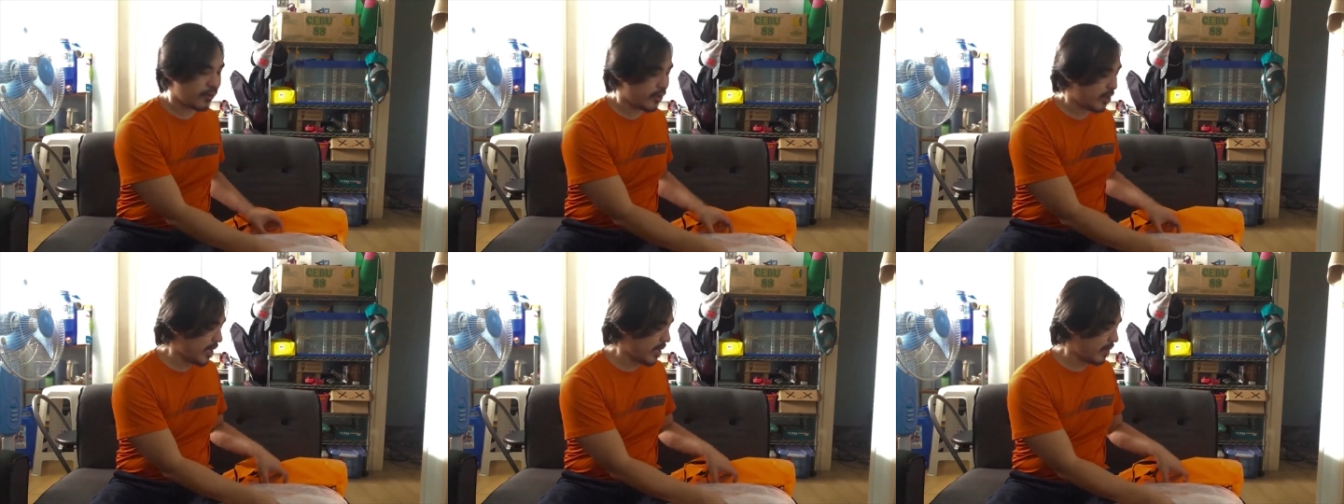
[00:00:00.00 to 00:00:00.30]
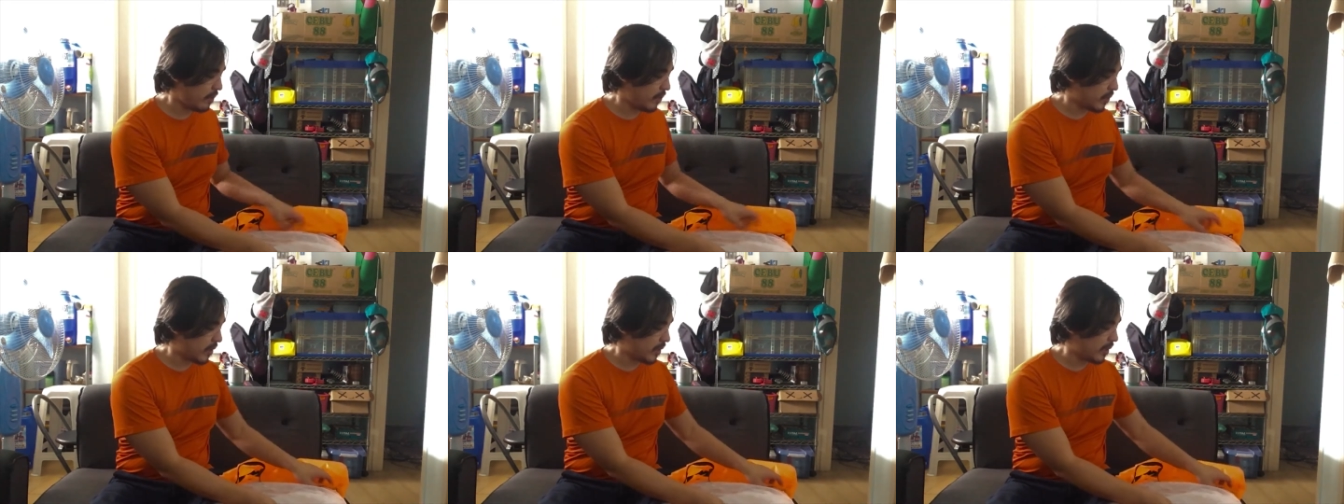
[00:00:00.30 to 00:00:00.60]

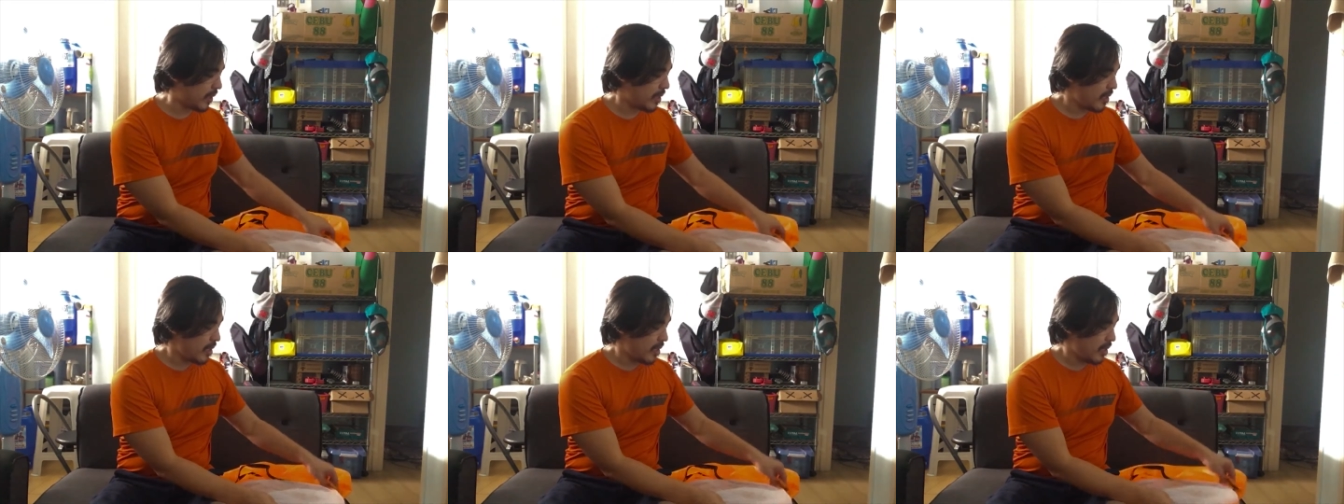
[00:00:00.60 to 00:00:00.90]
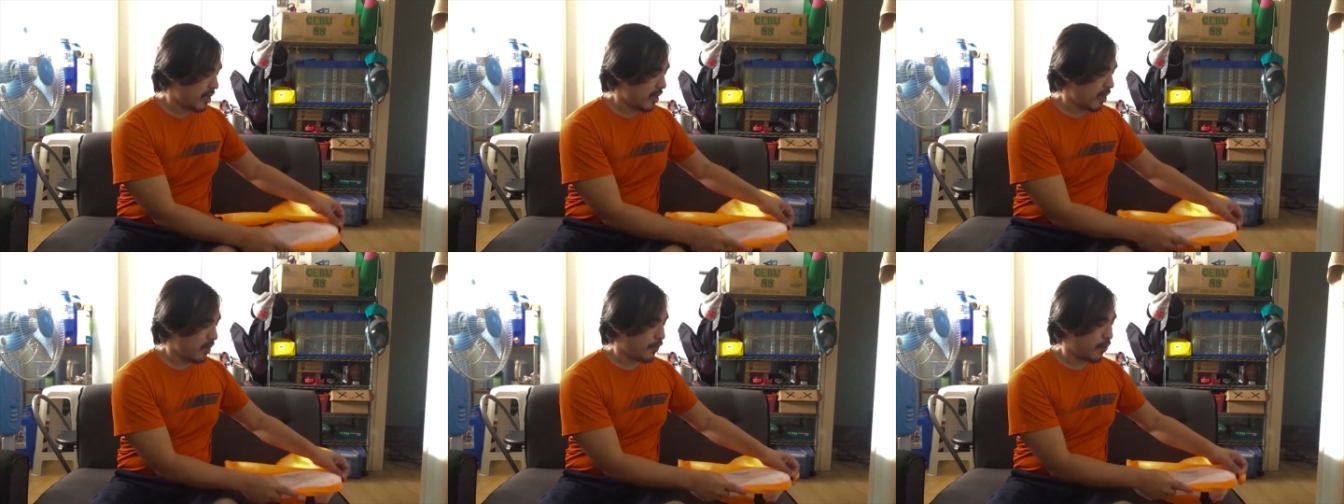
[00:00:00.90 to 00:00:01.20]
times
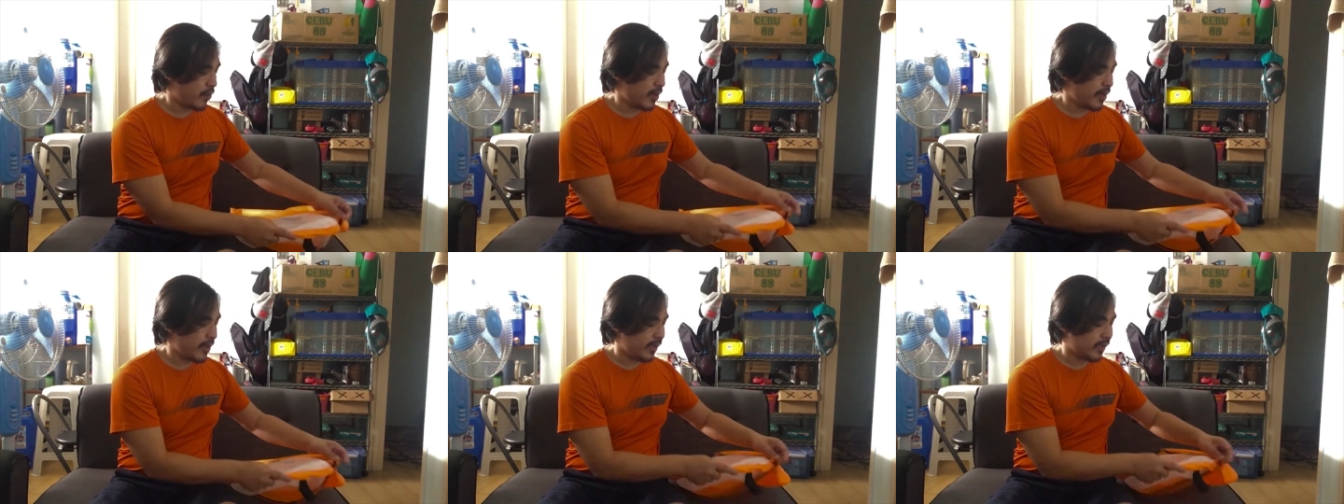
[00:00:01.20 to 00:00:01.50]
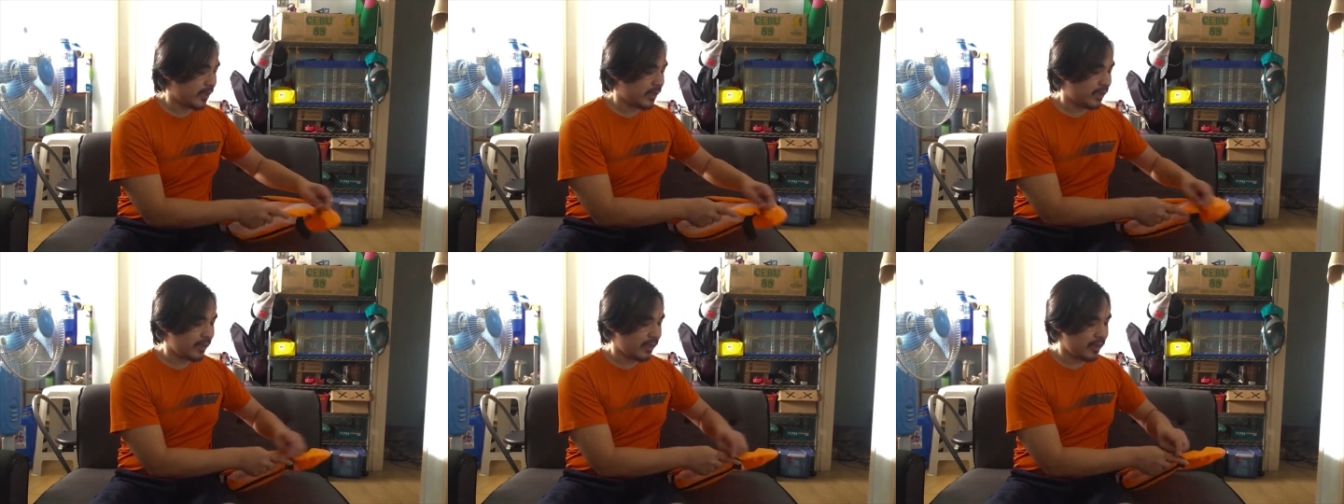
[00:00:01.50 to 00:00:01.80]
the
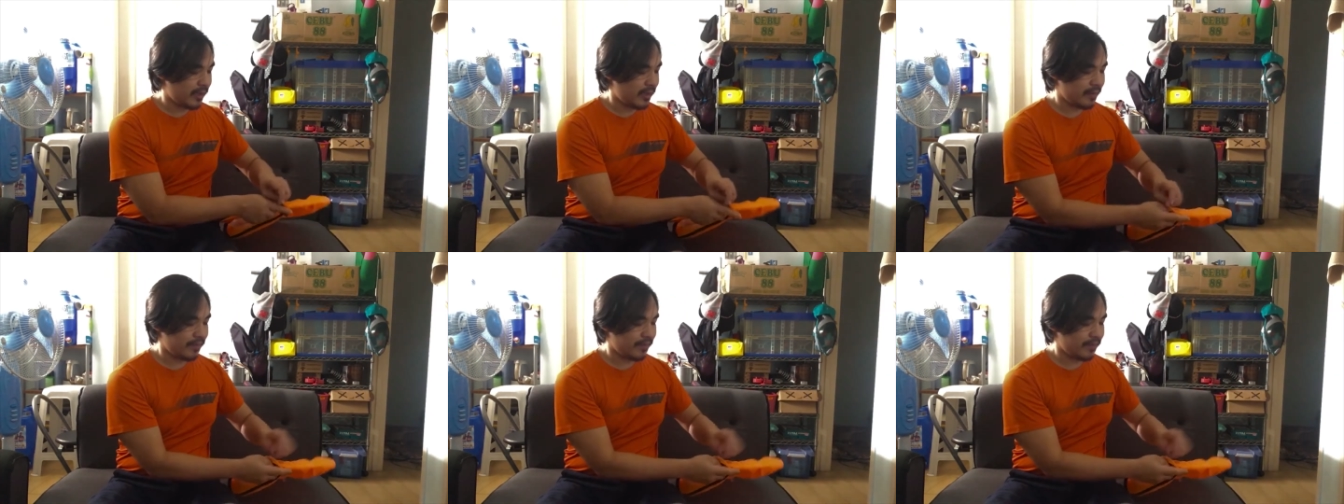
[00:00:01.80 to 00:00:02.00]
price.